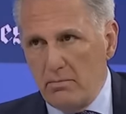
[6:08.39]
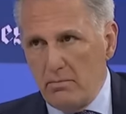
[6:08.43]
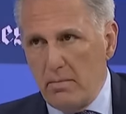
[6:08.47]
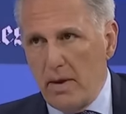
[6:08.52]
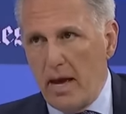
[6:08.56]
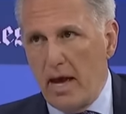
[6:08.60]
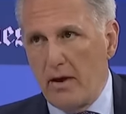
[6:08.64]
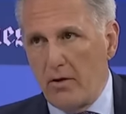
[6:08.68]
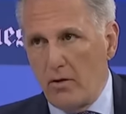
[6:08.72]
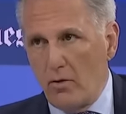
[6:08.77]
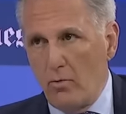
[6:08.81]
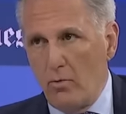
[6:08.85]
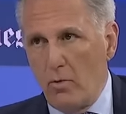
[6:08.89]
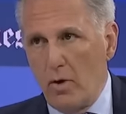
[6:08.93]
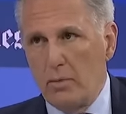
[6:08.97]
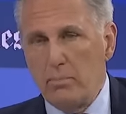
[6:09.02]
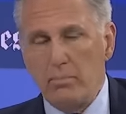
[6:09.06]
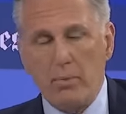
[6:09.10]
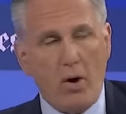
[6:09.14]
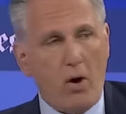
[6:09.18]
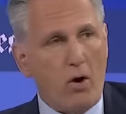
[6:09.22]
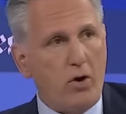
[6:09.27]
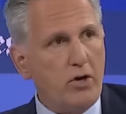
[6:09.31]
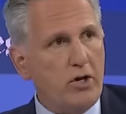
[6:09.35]
matter what
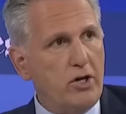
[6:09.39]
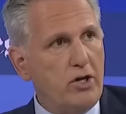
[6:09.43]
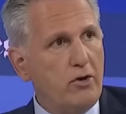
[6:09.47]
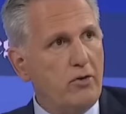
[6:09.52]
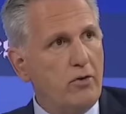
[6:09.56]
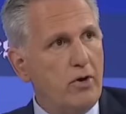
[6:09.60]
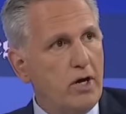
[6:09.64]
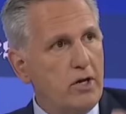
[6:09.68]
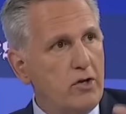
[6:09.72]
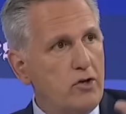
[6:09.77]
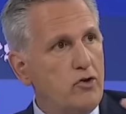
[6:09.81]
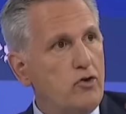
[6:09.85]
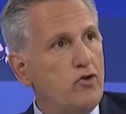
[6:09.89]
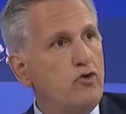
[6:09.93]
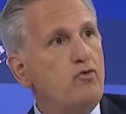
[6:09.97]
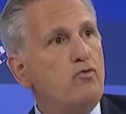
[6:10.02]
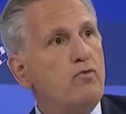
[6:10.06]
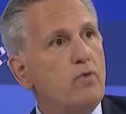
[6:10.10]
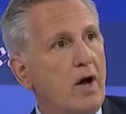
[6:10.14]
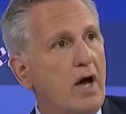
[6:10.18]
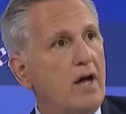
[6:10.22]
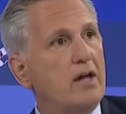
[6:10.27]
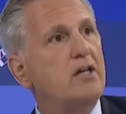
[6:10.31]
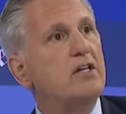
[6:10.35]
party you're in. You
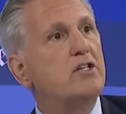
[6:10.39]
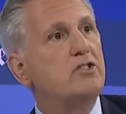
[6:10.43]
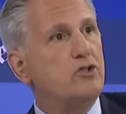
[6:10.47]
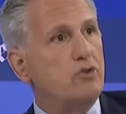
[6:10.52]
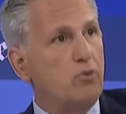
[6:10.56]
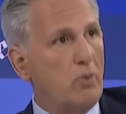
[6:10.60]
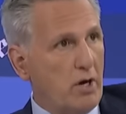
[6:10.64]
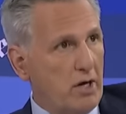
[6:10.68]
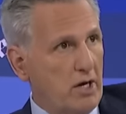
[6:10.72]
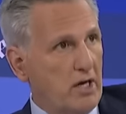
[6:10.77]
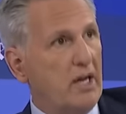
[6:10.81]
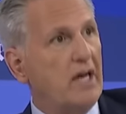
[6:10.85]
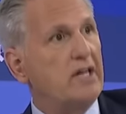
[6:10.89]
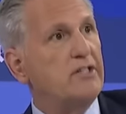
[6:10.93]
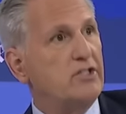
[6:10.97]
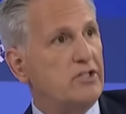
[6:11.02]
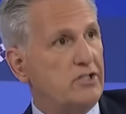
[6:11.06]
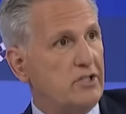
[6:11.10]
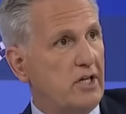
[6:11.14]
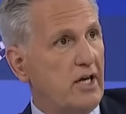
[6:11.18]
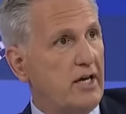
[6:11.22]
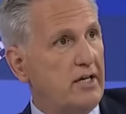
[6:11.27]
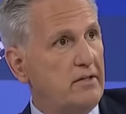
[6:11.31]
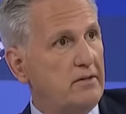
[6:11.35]
run because you want to
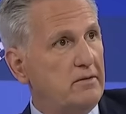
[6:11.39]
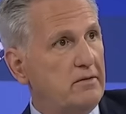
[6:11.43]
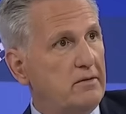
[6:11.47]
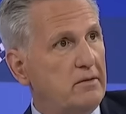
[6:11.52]
legislate.